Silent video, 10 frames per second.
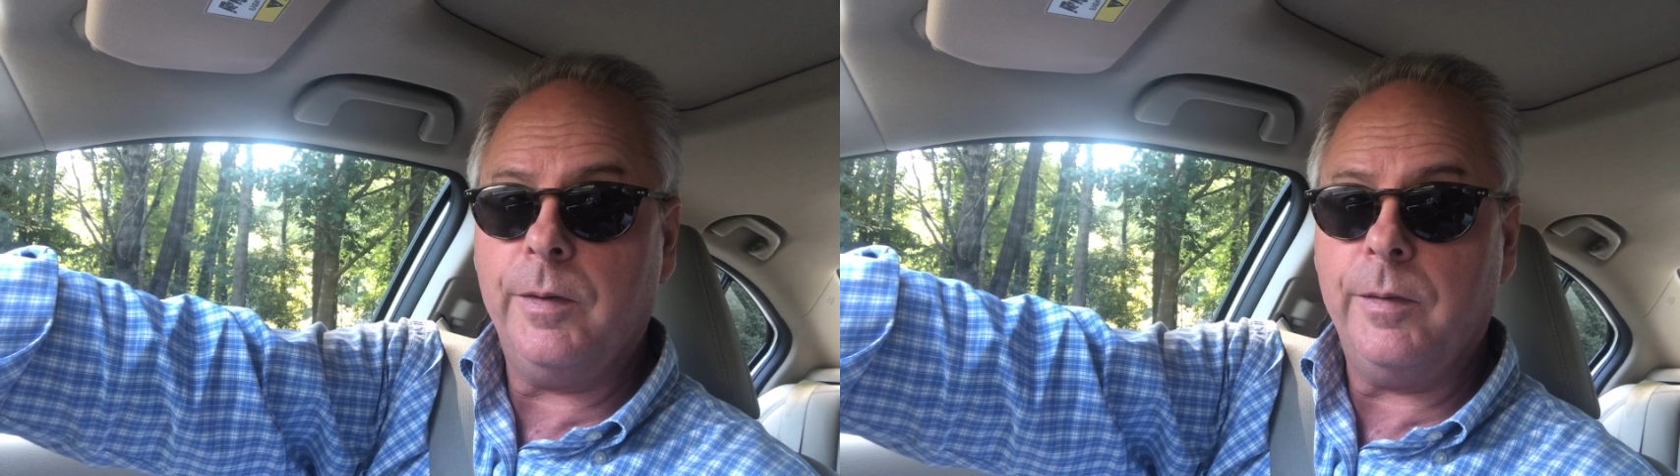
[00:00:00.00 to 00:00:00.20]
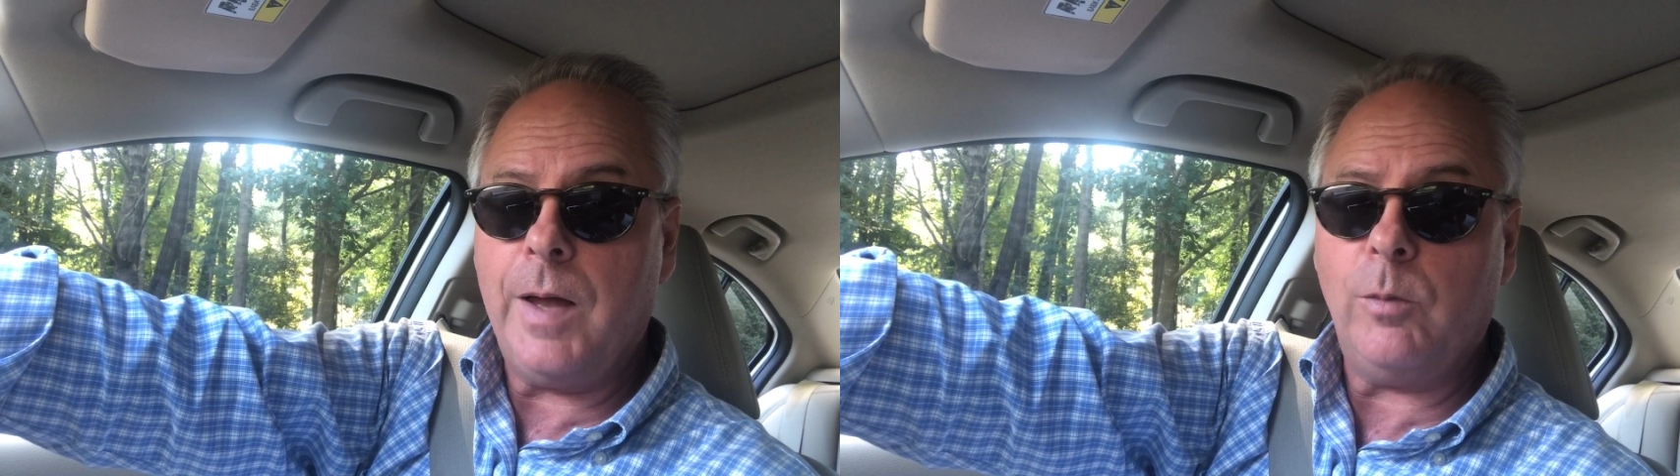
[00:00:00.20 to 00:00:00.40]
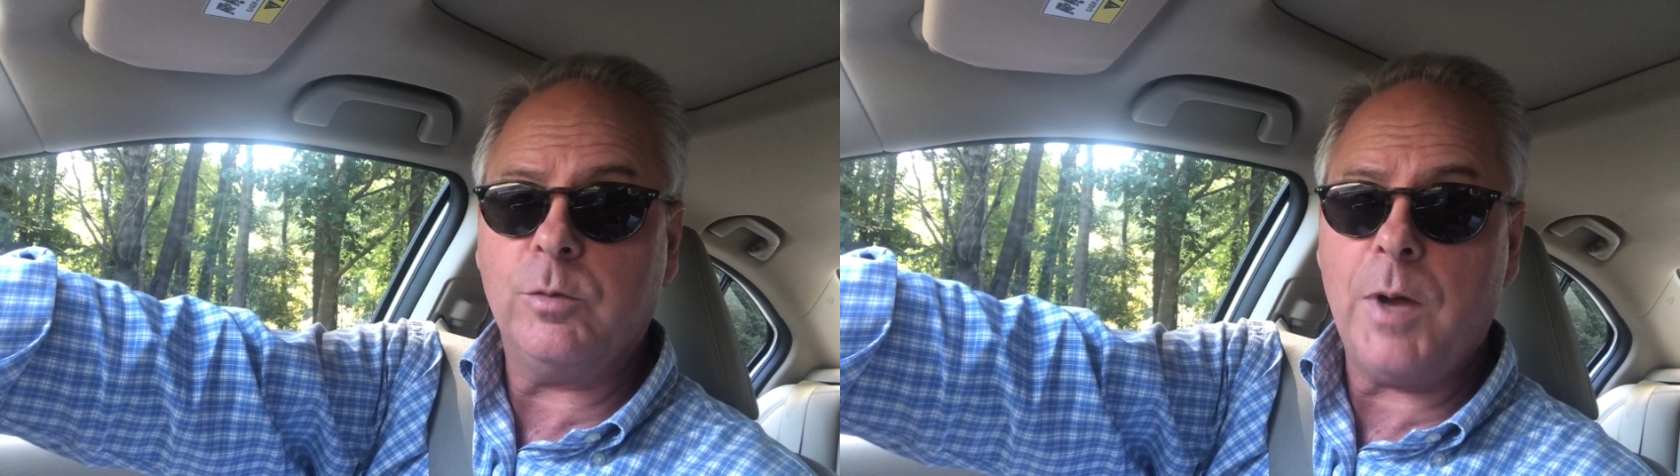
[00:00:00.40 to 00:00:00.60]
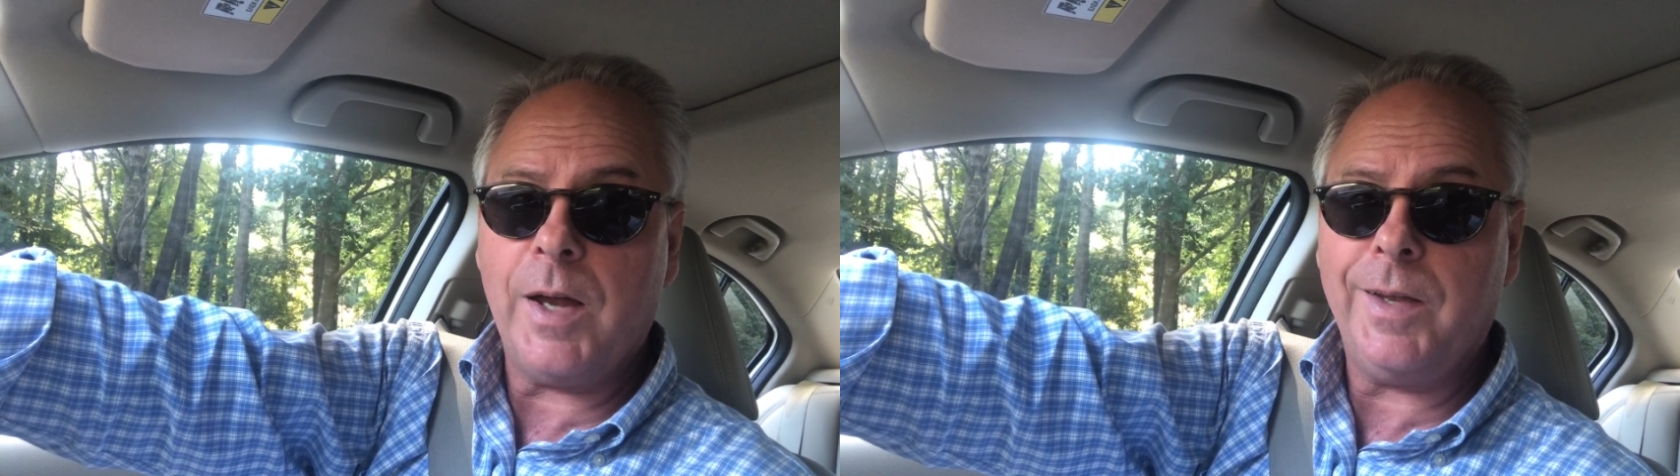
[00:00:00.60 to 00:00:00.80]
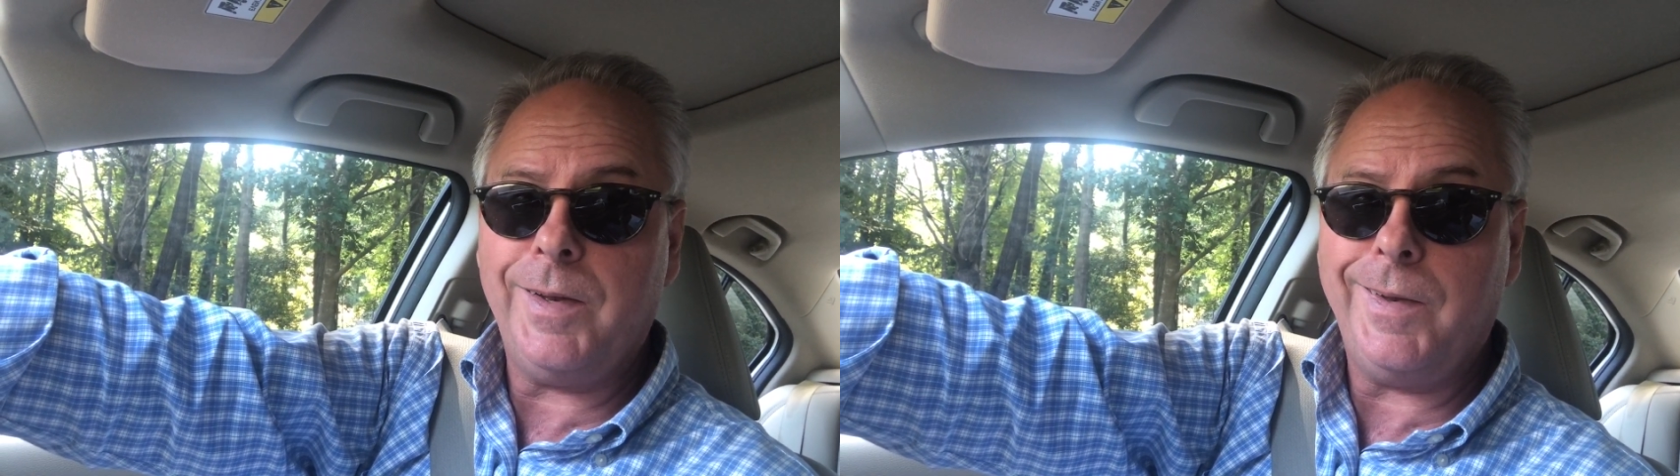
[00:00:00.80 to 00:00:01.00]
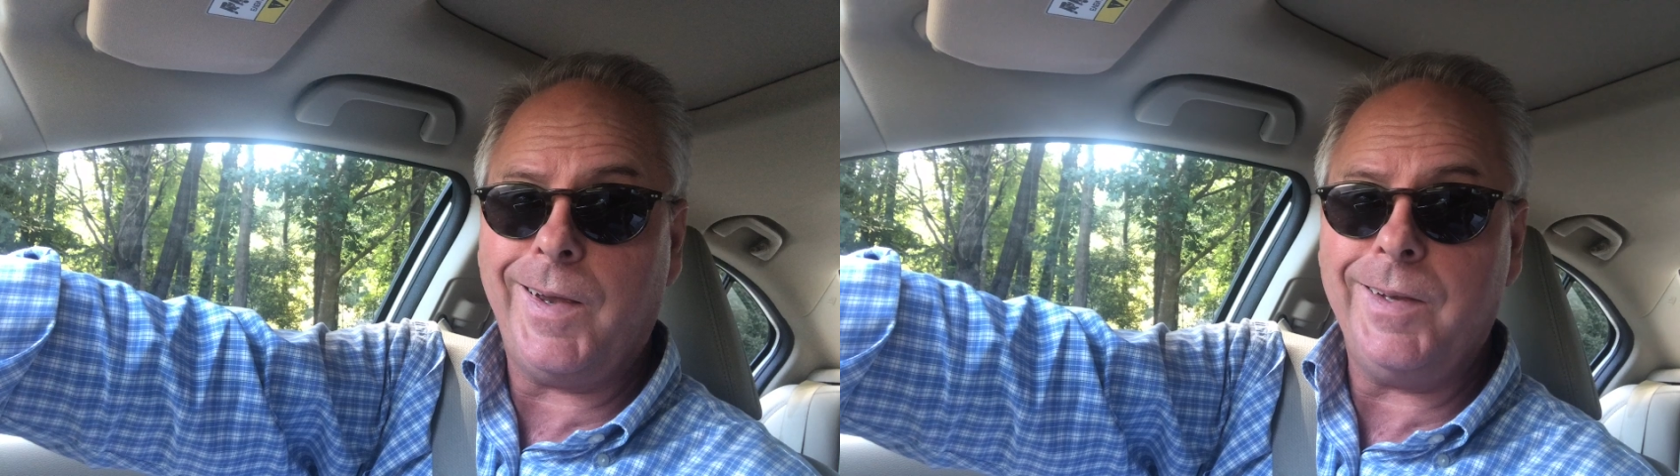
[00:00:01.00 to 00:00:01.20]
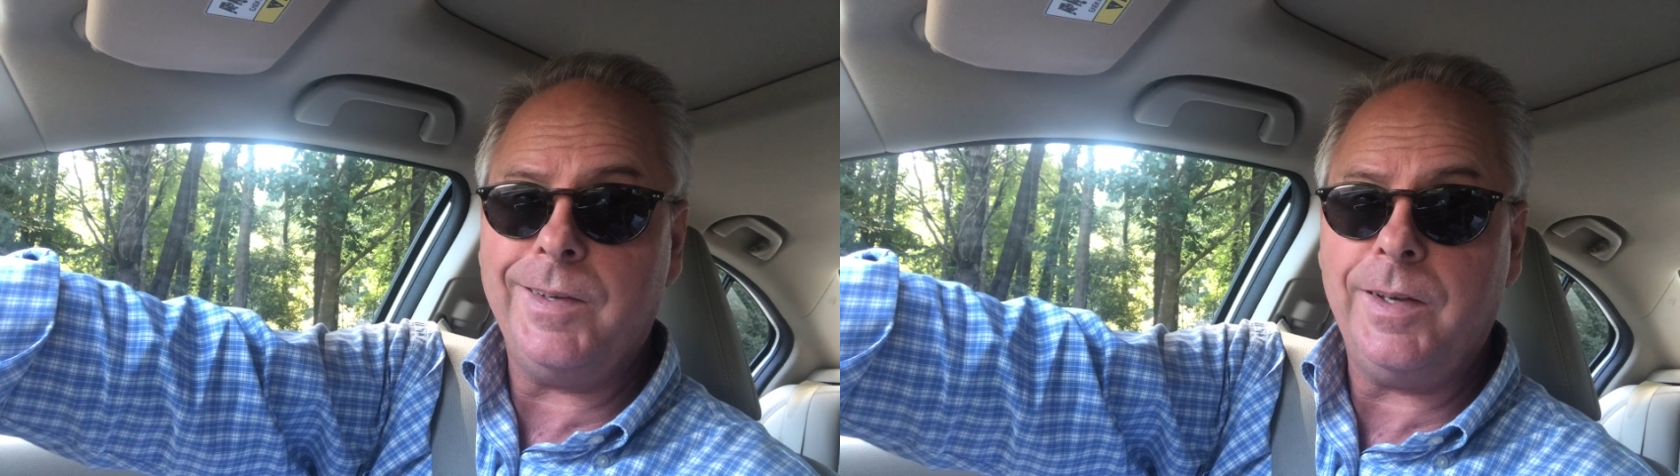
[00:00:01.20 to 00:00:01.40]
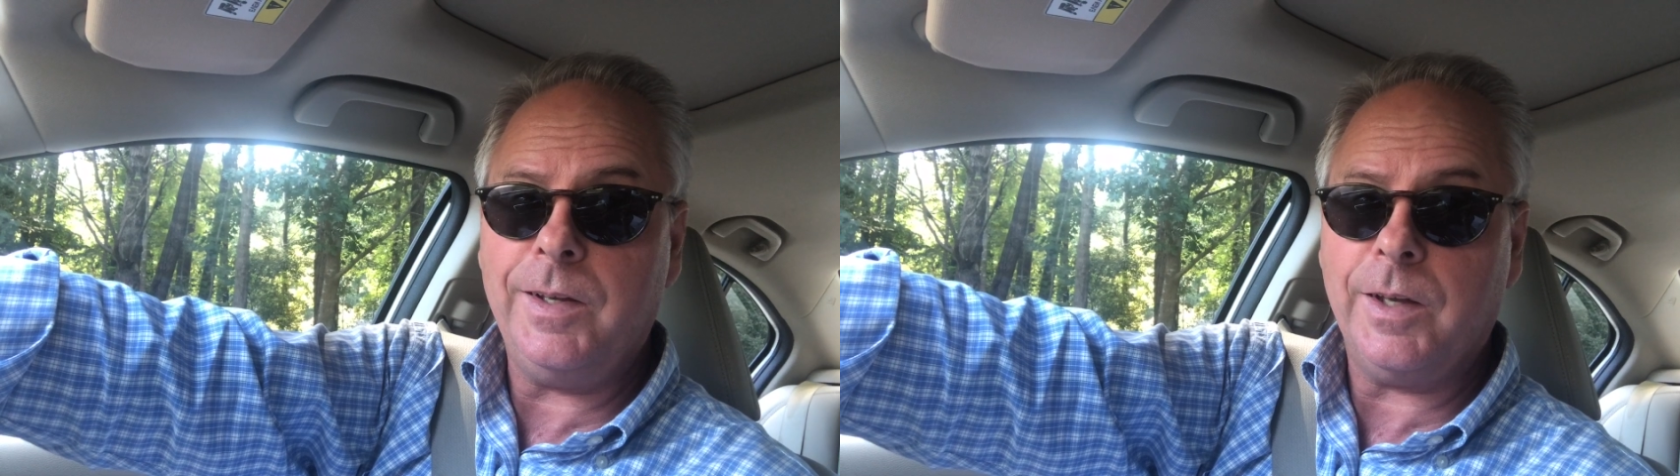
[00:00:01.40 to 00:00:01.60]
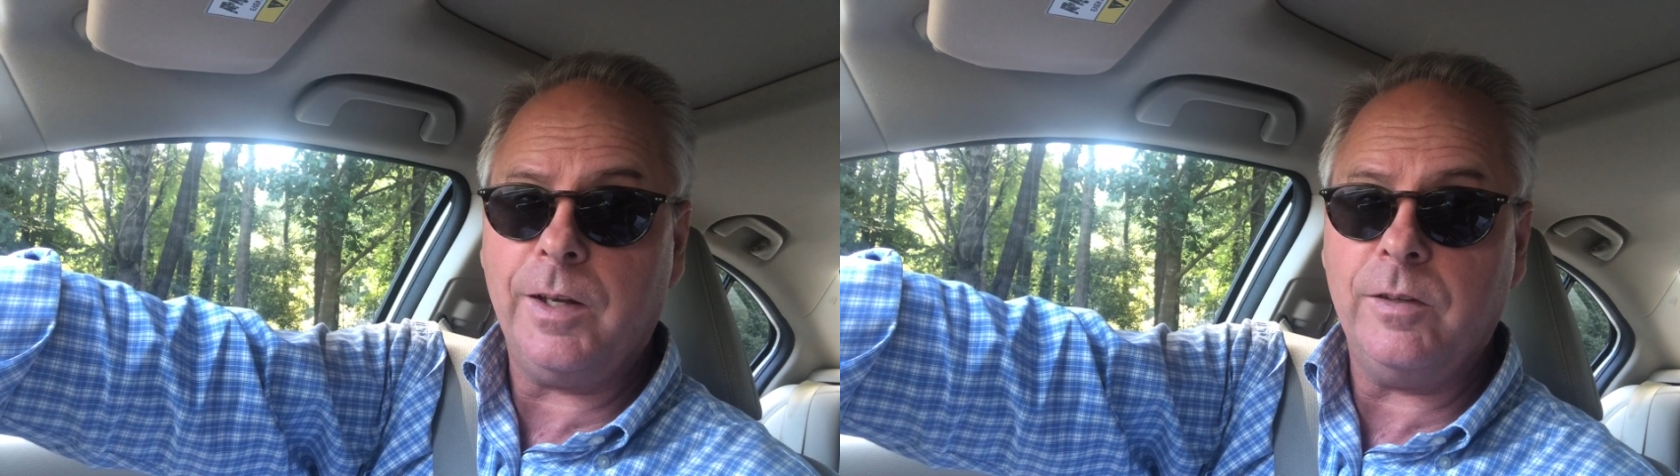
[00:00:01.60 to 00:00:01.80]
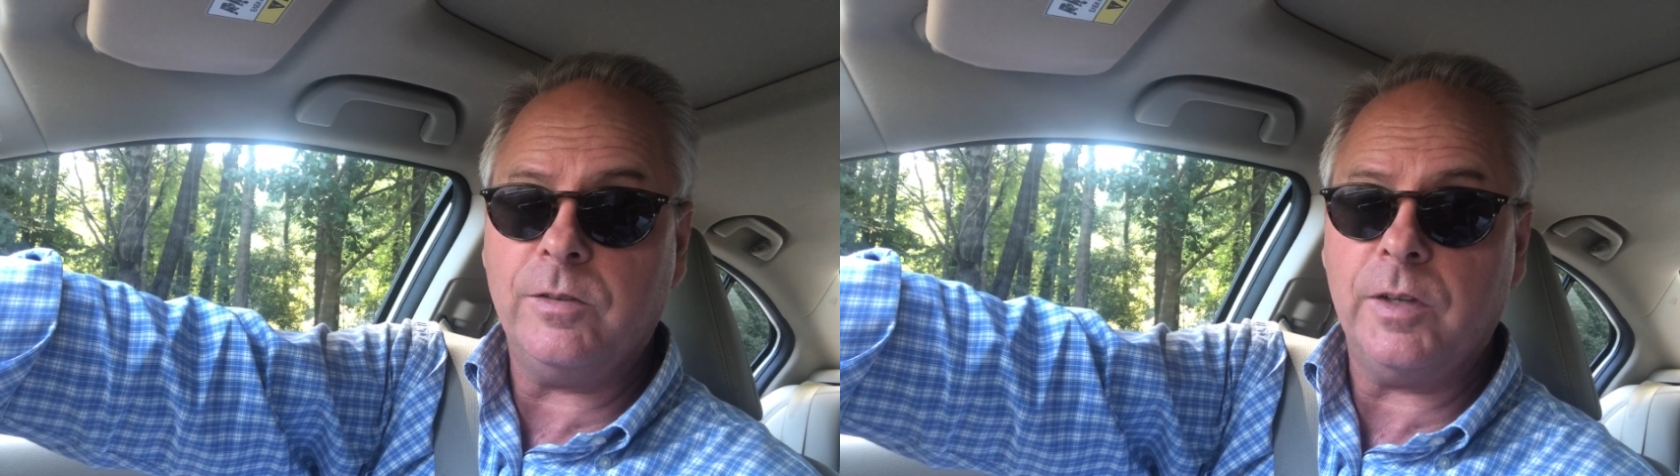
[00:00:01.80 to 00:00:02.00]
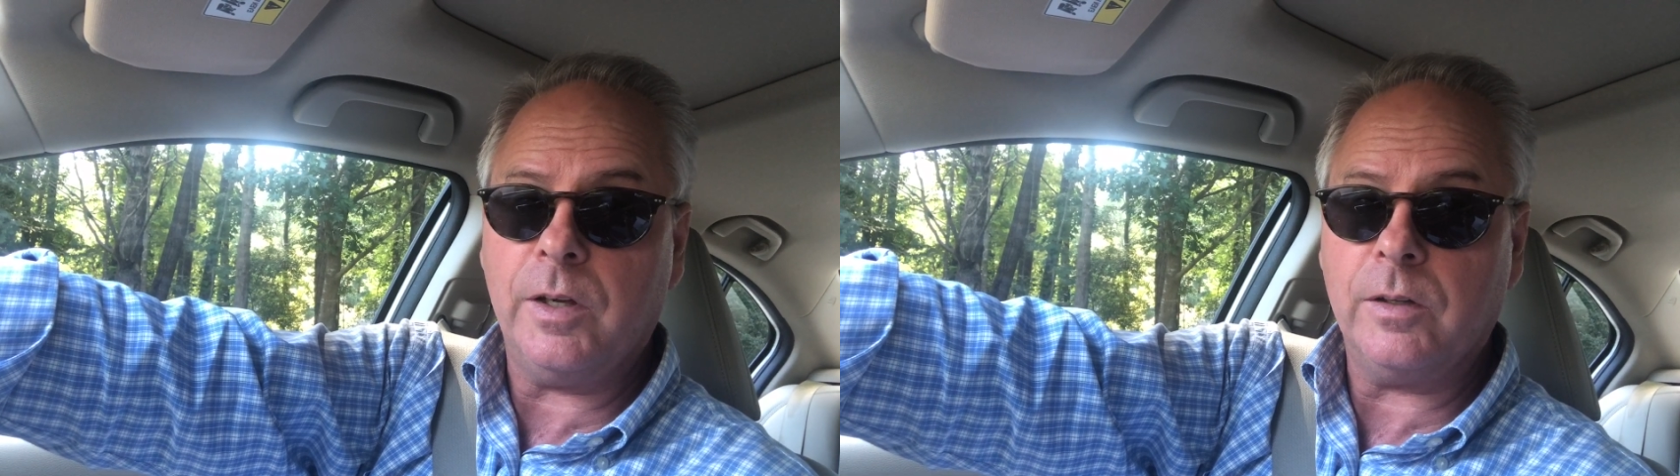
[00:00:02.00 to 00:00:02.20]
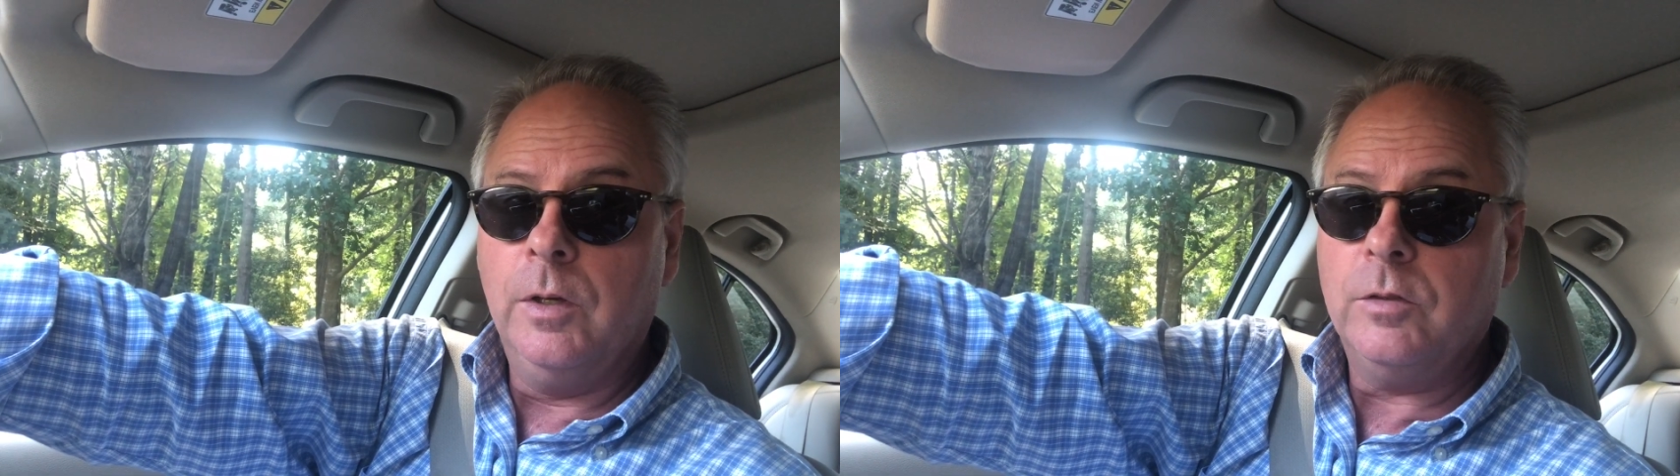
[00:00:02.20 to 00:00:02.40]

That was back in 1996.